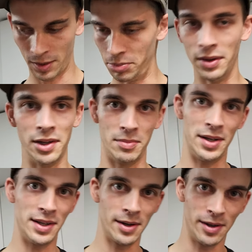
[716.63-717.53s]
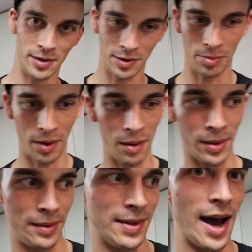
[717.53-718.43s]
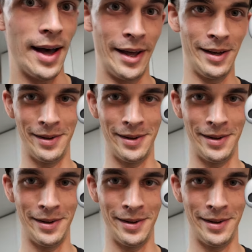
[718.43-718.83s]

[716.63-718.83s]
Bleed them, I dare you. You'll probably die.